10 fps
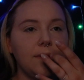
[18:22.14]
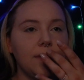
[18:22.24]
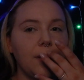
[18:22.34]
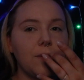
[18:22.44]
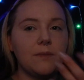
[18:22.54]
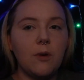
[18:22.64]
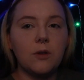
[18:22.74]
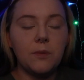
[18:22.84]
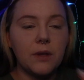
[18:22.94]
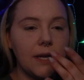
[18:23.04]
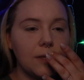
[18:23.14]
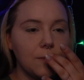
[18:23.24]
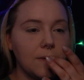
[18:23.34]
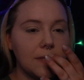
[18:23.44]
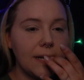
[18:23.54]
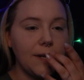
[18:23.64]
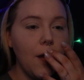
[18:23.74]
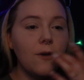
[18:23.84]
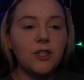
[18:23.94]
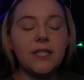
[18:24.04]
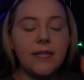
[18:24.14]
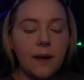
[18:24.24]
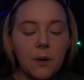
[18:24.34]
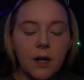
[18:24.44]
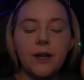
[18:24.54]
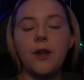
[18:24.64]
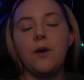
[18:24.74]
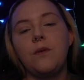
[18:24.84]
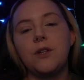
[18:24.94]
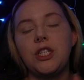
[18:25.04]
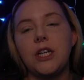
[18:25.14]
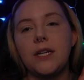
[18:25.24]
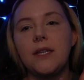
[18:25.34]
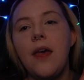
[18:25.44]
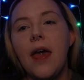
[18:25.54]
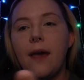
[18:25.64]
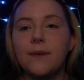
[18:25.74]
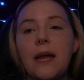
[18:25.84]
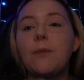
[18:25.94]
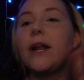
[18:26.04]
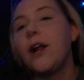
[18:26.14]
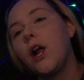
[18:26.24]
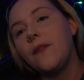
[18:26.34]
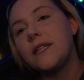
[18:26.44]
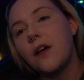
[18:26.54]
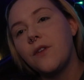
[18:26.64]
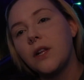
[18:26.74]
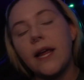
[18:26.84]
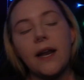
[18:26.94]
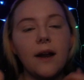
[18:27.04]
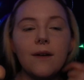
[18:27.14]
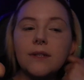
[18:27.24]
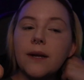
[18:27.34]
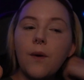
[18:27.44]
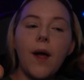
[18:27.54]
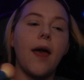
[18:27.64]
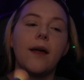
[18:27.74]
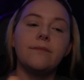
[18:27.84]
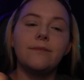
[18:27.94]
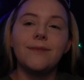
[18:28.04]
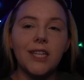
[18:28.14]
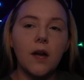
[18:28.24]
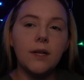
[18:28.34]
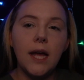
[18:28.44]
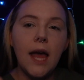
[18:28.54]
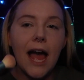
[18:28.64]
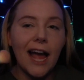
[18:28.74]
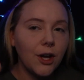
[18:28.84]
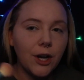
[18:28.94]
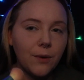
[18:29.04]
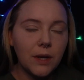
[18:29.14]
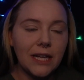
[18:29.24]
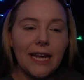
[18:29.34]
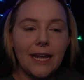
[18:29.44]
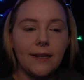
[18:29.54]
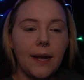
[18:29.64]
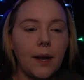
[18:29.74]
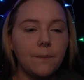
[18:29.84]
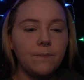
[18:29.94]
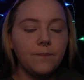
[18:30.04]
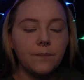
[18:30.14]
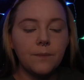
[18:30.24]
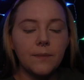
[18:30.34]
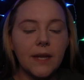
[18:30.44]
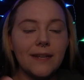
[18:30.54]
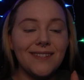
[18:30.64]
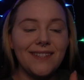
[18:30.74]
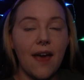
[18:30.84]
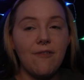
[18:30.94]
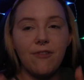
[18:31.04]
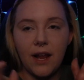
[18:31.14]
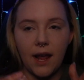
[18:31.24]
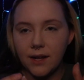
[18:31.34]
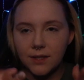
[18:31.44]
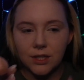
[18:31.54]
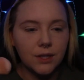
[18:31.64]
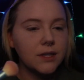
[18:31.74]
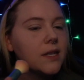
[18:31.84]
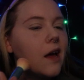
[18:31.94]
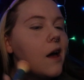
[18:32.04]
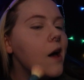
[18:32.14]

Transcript: there was multiple things where it was like, no, it was just Deborah. No, it was Deborah and this other lady. And I was like, okay. So I couldn't really get like definite answers.